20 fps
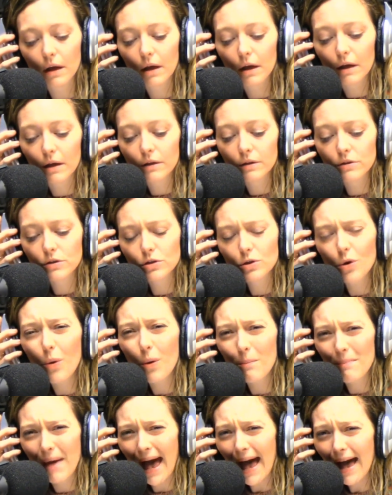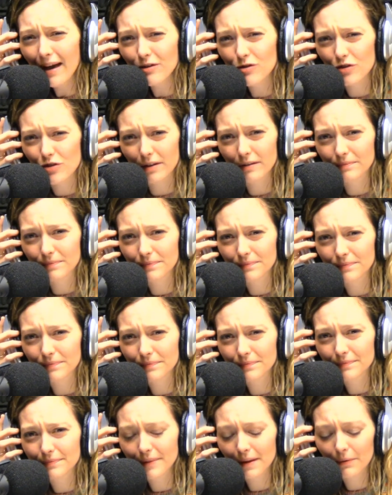And so imagine,
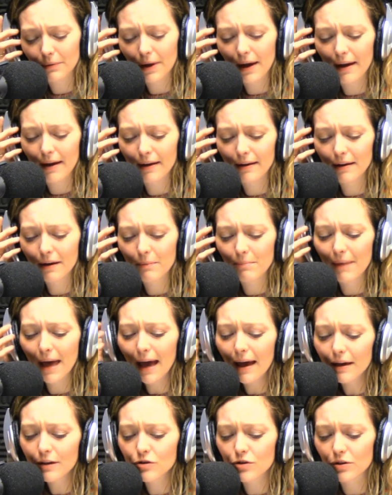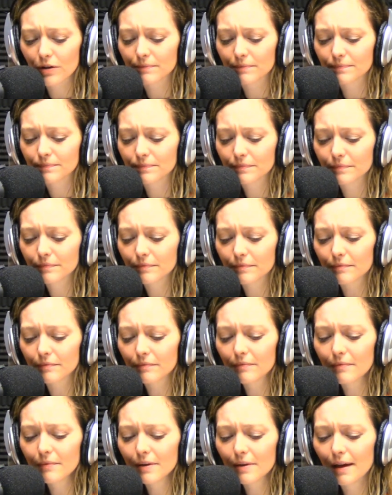okay, imagine
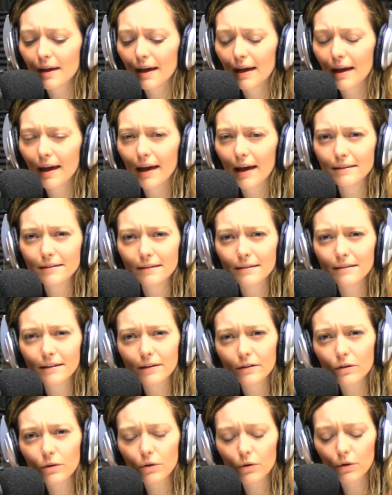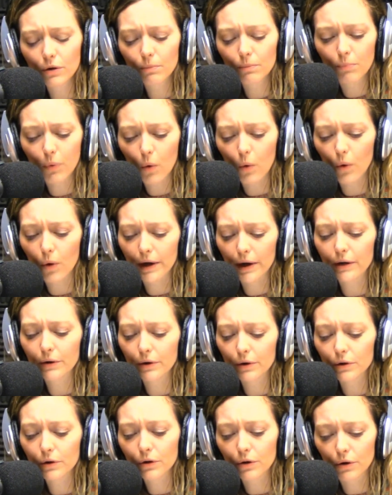as a little boy
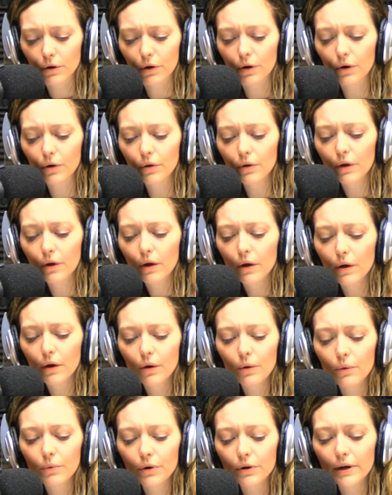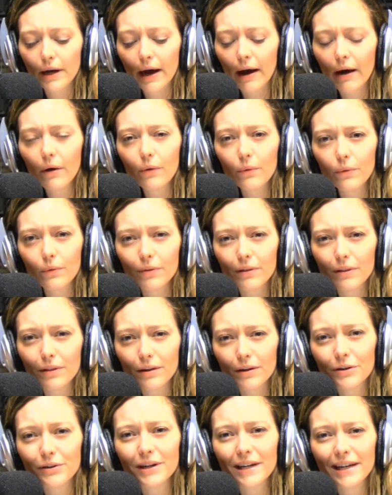or girl, we're now
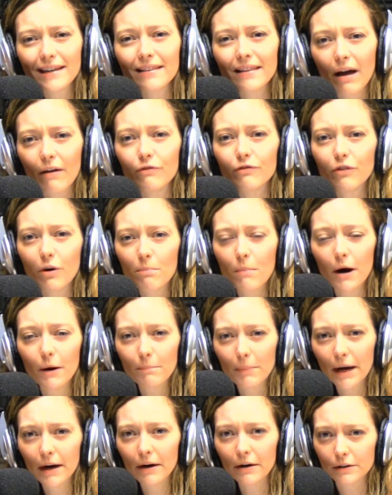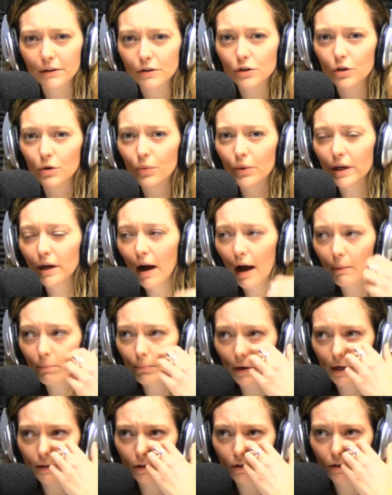learning love from our parents. So we got
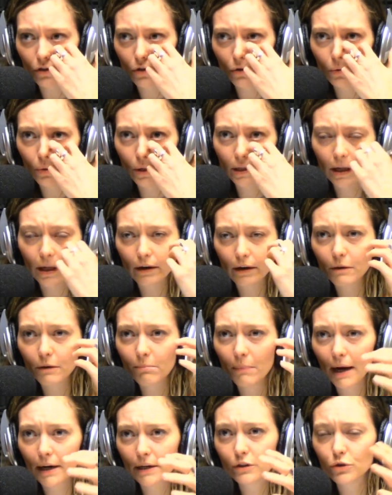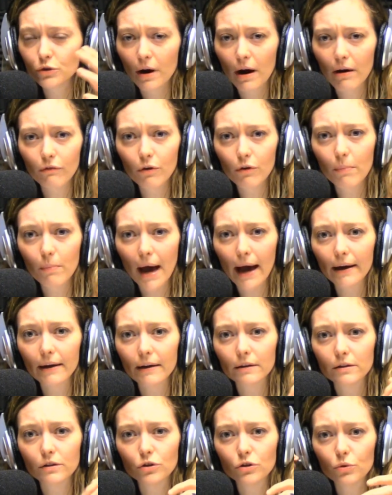present to, we let our mind travel back
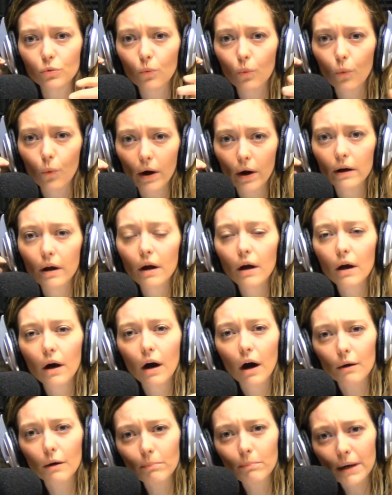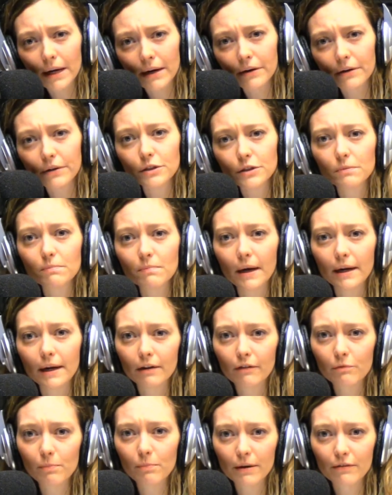as to what our parents might
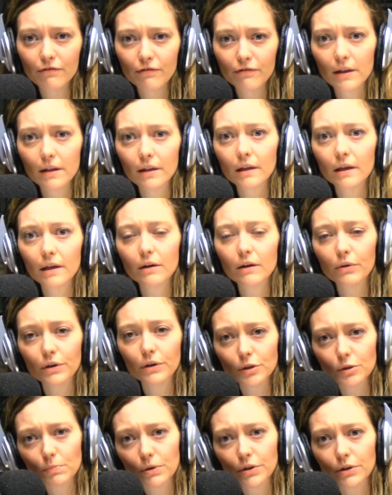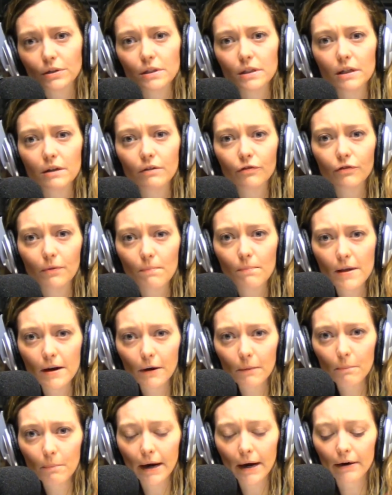have been feeling or experiencing from
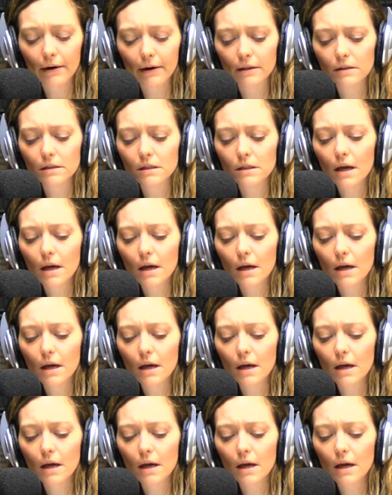their parents.